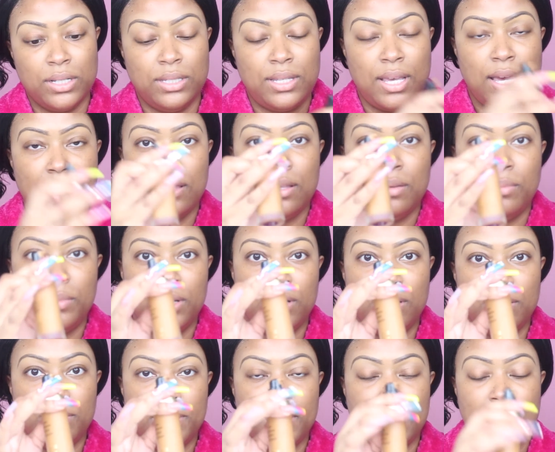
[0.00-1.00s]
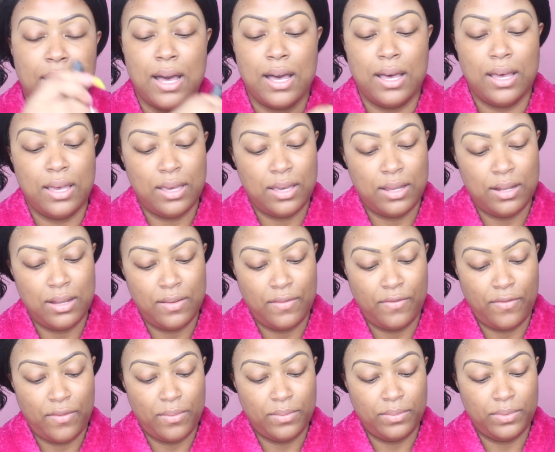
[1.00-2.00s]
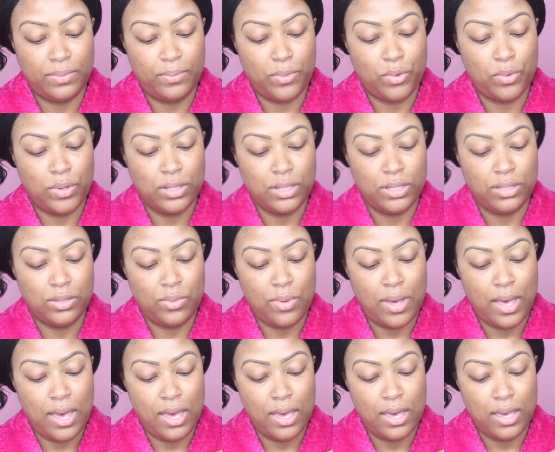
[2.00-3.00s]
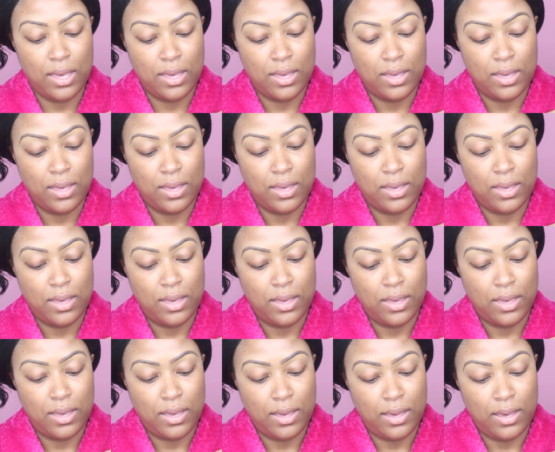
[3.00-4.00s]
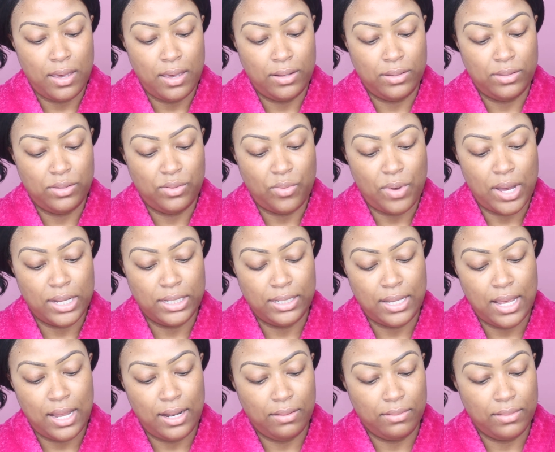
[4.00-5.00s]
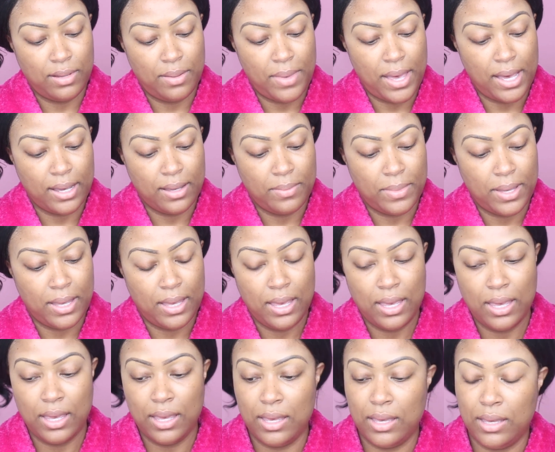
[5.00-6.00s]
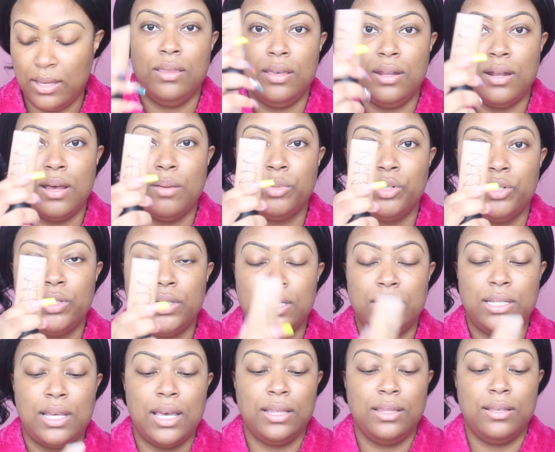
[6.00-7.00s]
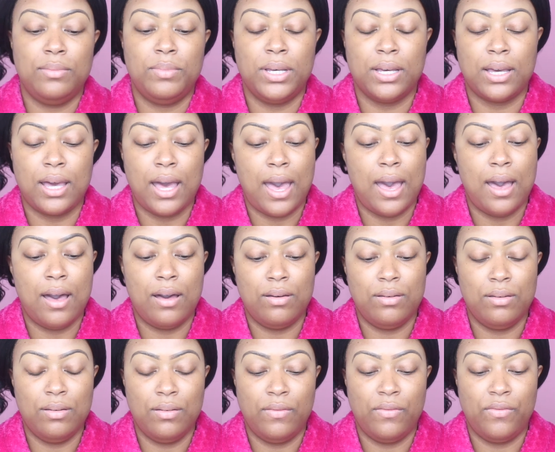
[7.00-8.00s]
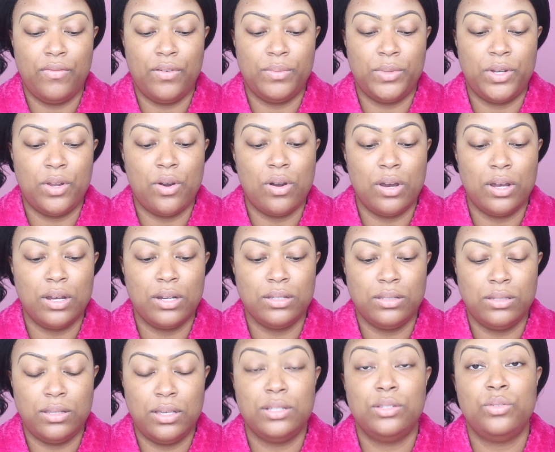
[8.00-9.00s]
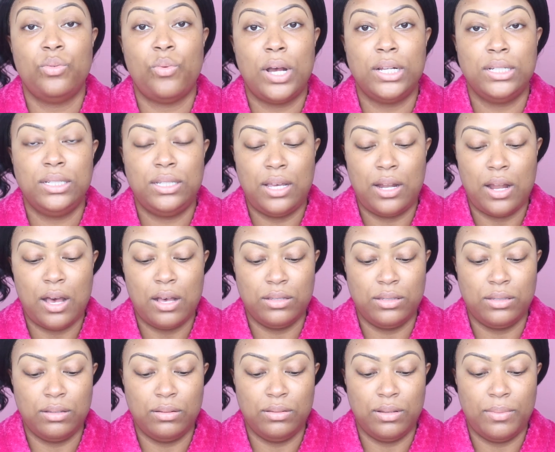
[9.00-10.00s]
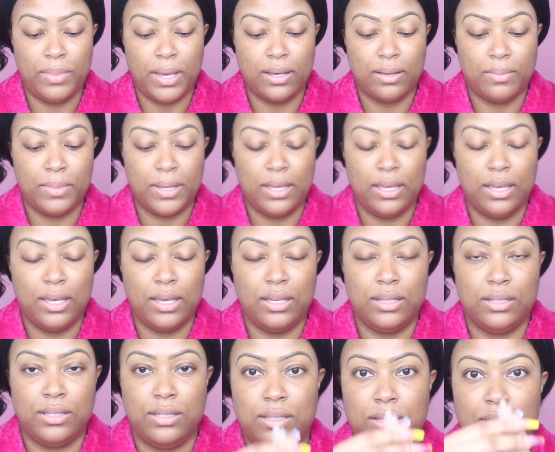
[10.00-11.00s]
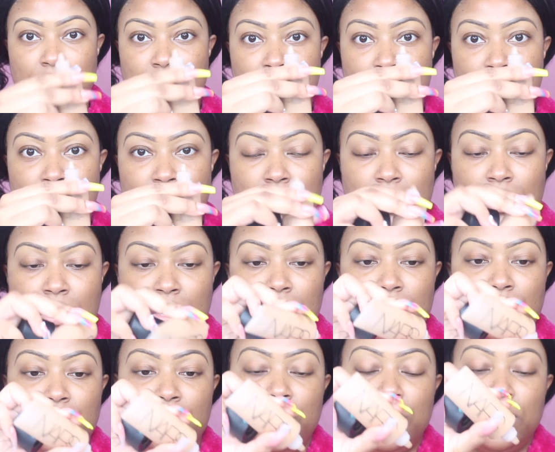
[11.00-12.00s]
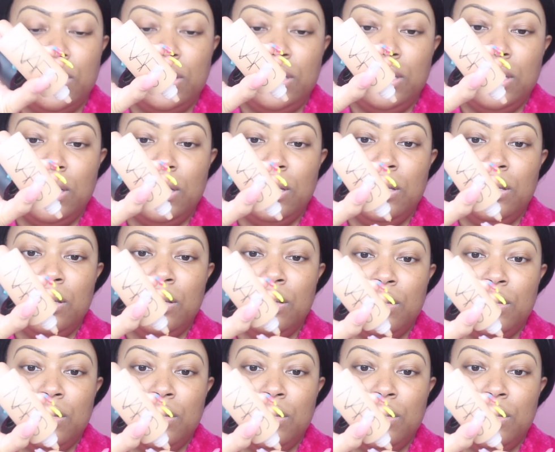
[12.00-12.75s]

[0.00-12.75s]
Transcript: to take the Butter Pecan from Born This Way and swatch that on the back of my hand. And then I'm going to take the Macao from Nars and swatch that also on the back of my hands, as you can see.